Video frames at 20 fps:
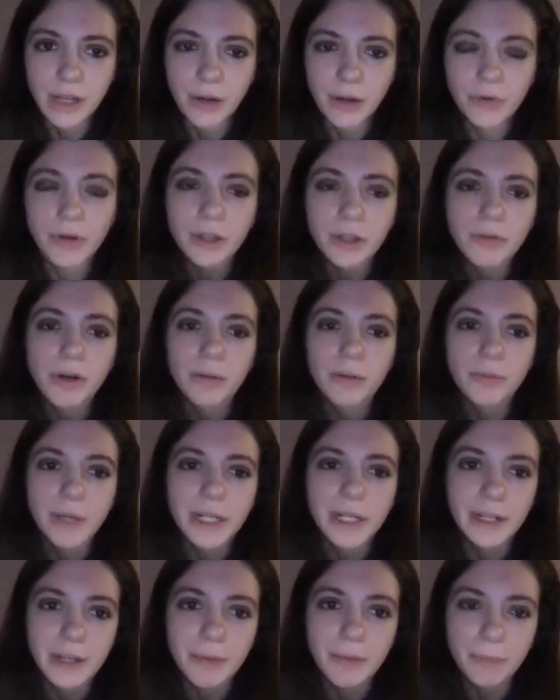I really want to make
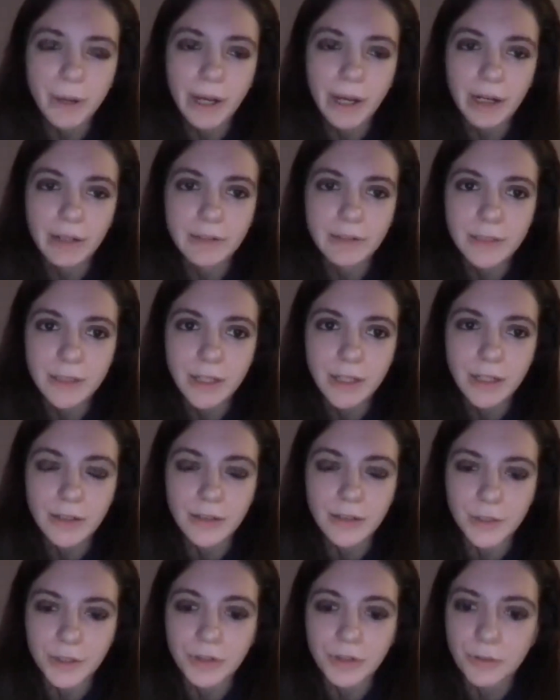an impact
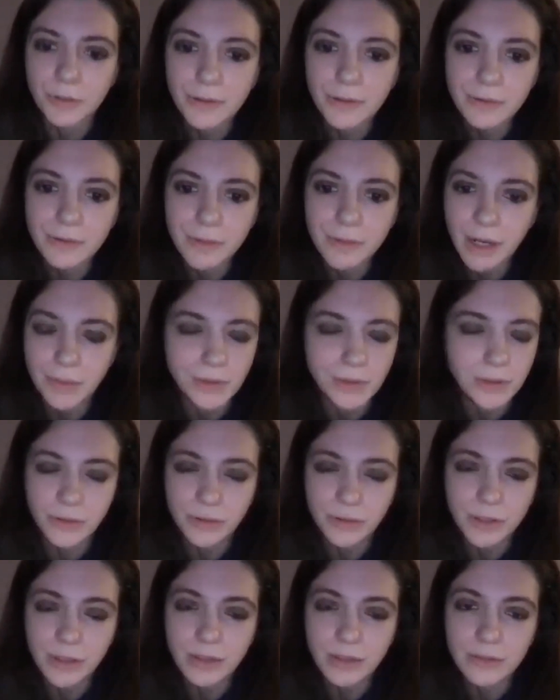on youth.
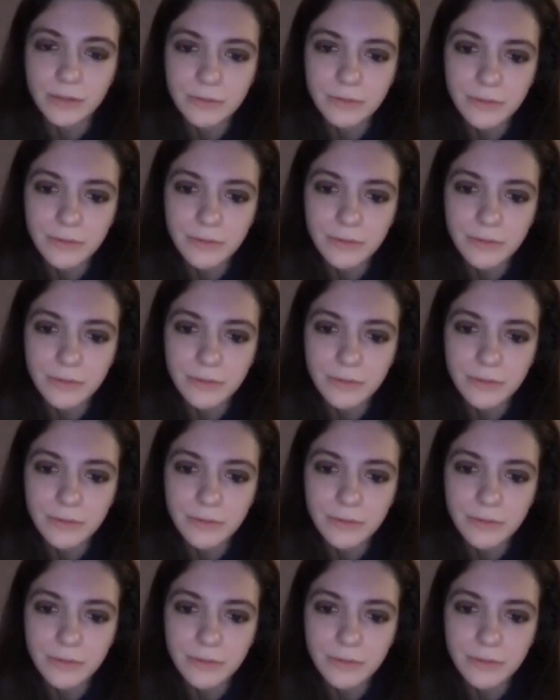Absolutely.